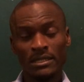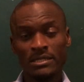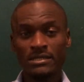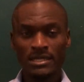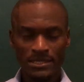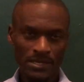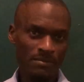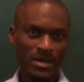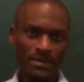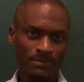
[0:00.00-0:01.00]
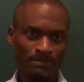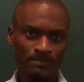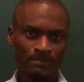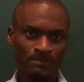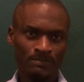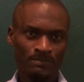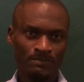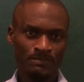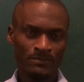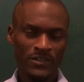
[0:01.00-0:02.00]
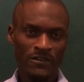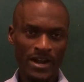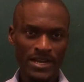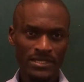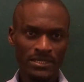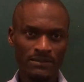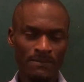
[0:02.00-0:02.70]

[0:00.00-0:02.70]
in December, right?